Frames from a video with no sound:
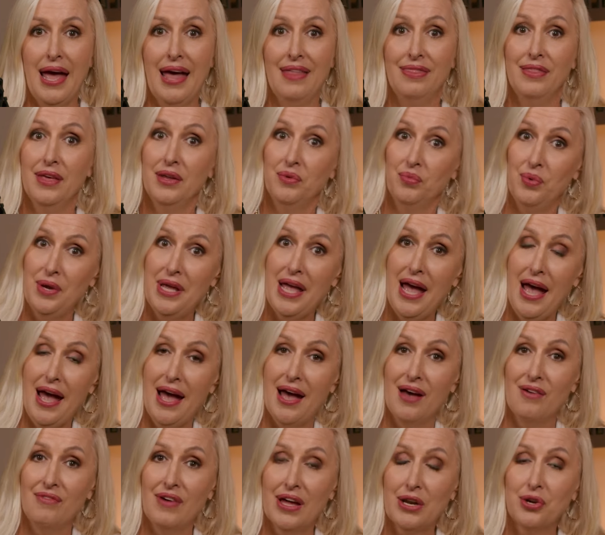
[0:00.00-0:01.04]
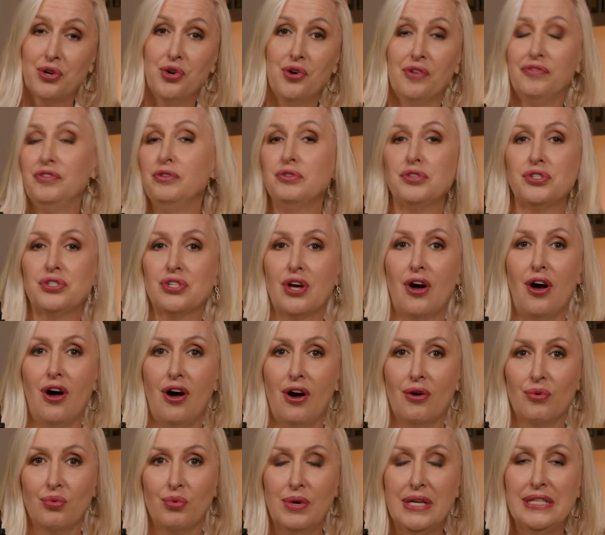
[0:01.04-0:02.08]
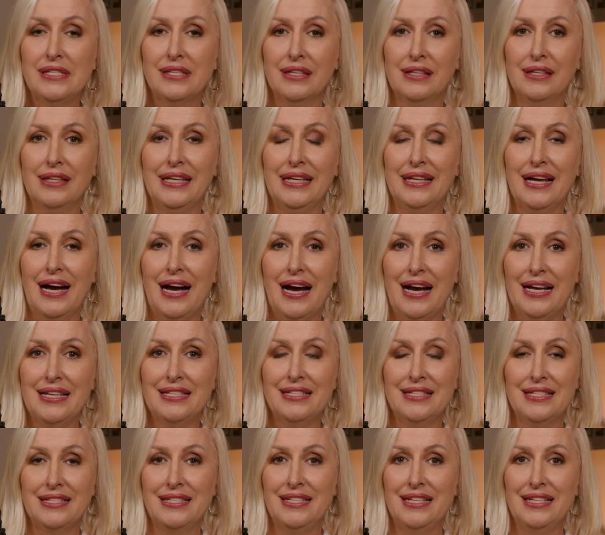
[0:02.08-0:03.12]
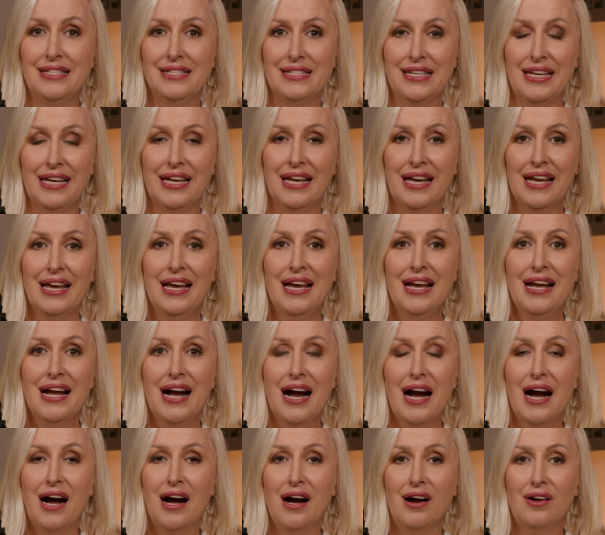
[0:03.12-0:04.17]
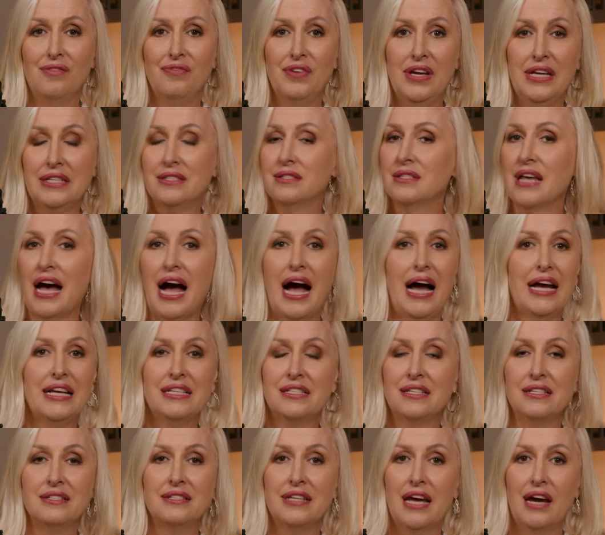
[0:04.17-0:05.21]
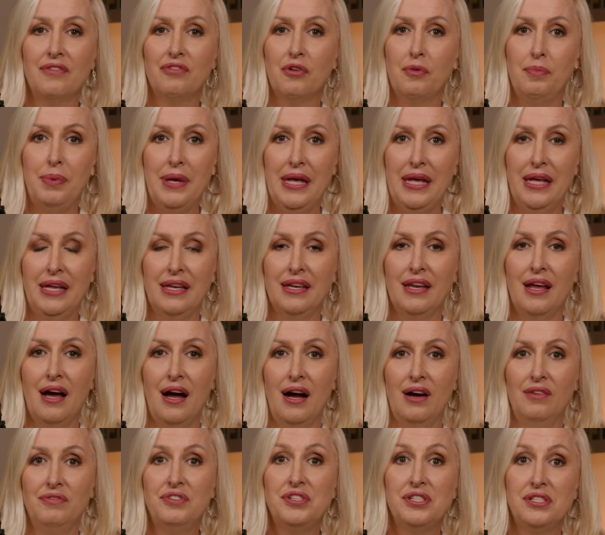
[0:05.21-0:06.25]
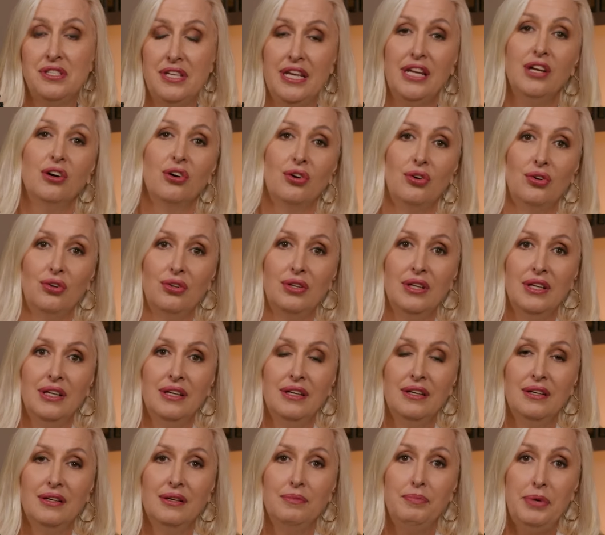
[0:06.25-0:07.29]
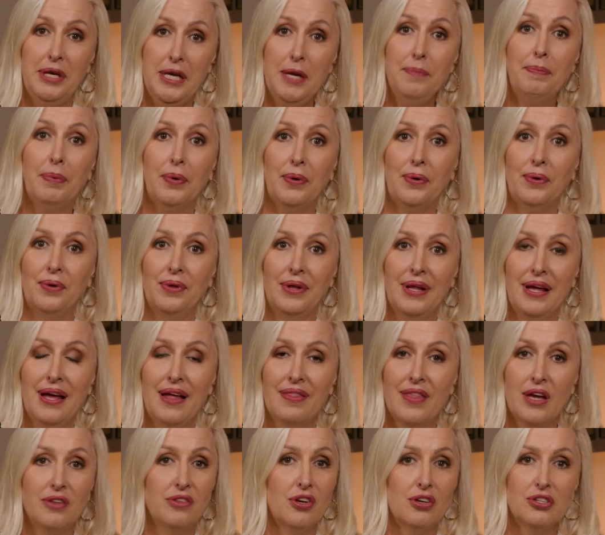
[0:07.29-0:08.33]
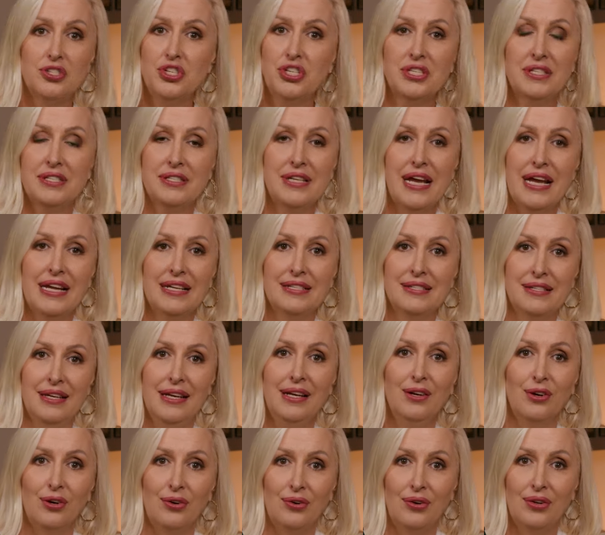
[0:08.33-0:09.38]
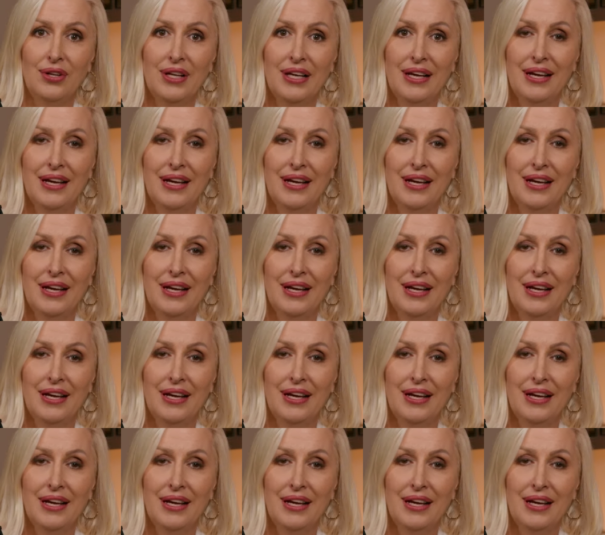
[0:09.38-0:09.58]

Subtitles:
And then we have, I don't know if you saw recently the high statistic of, it's the highest it's ever been of single people that they're just staying single.